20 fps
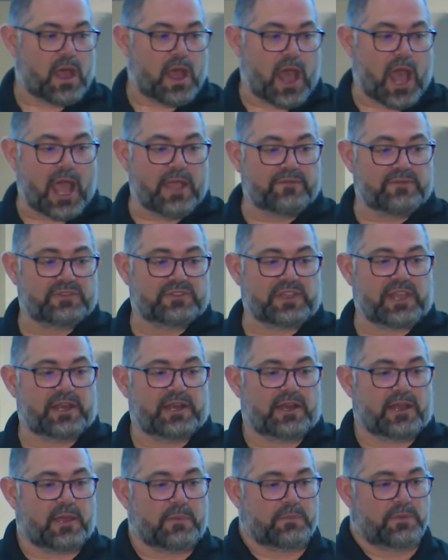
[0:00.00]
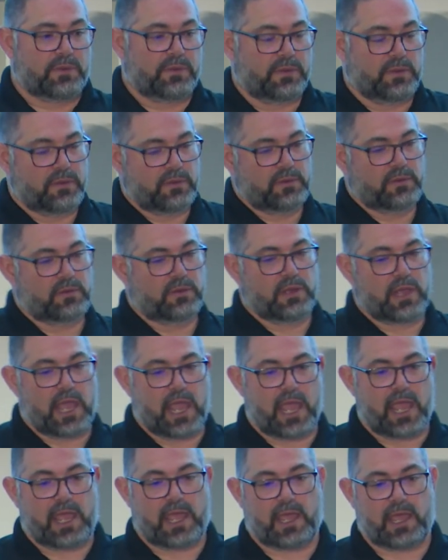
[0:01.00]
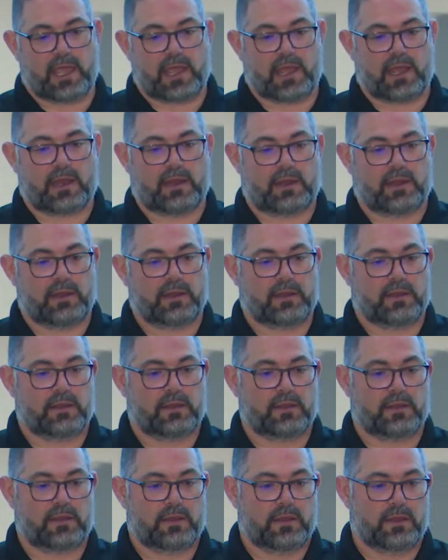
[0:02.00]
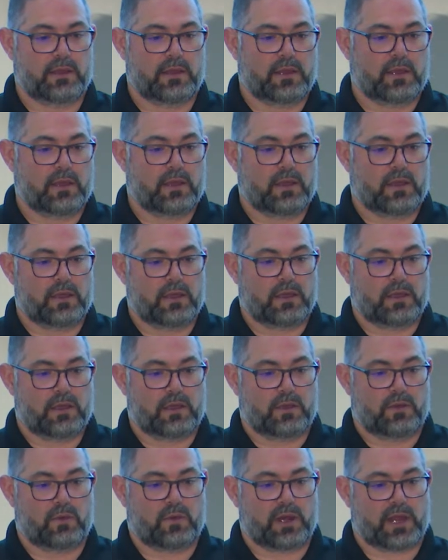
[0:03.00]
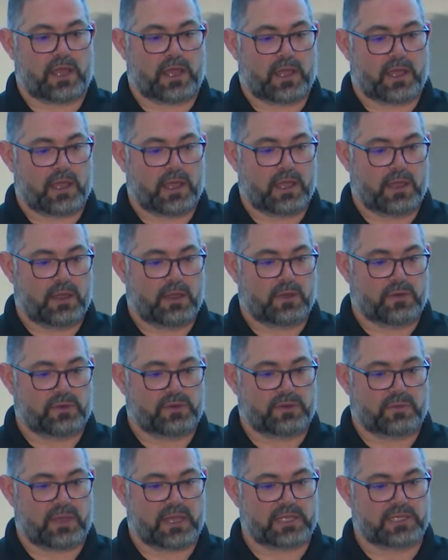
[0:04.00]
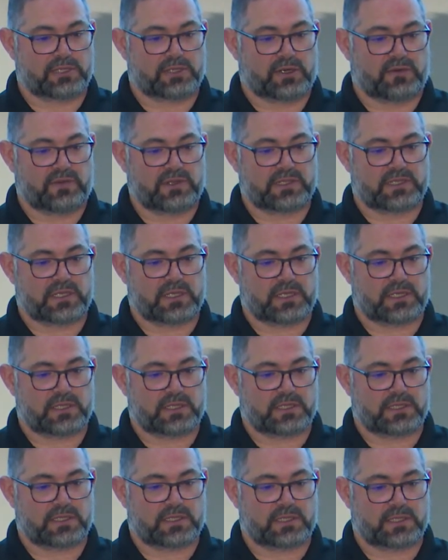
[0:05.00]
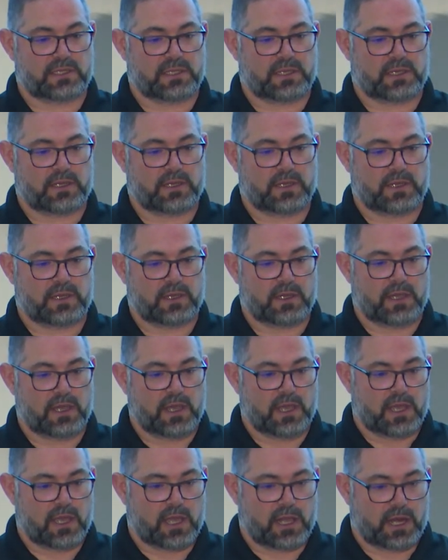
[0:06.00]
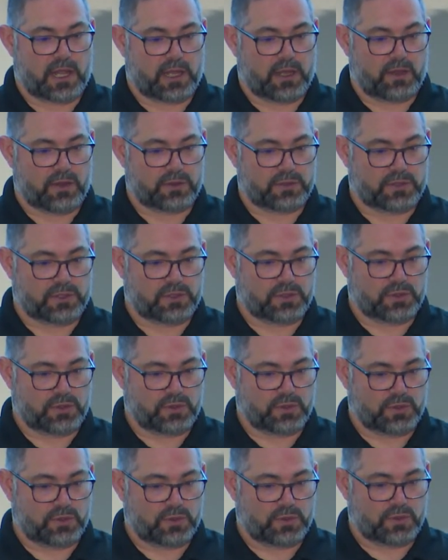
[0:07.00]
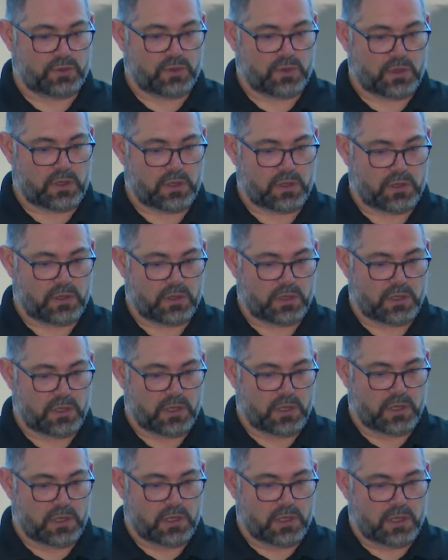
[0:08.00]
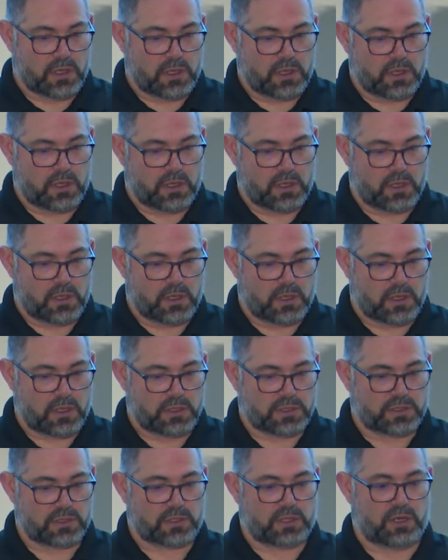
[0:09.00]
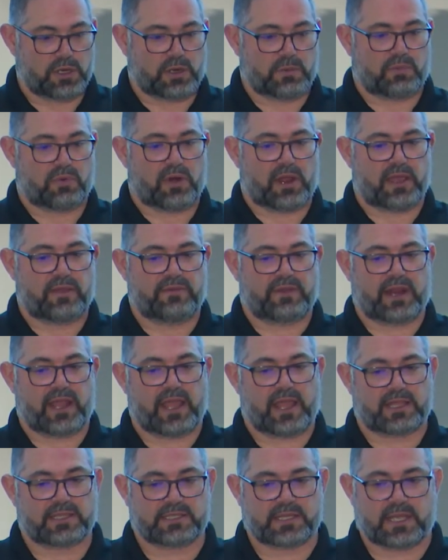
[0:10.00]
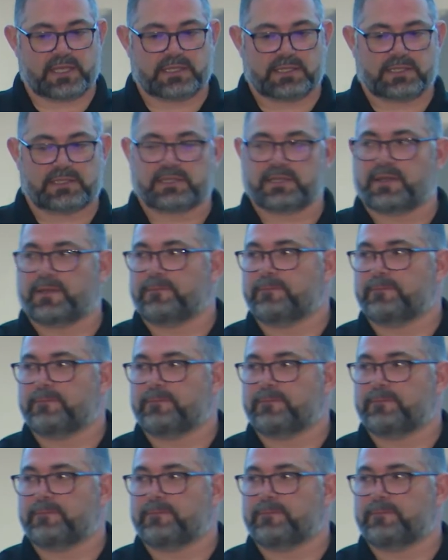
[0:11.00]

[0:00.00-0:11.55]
I've set it up, and when I go to my services, and I go to Secure Private Access,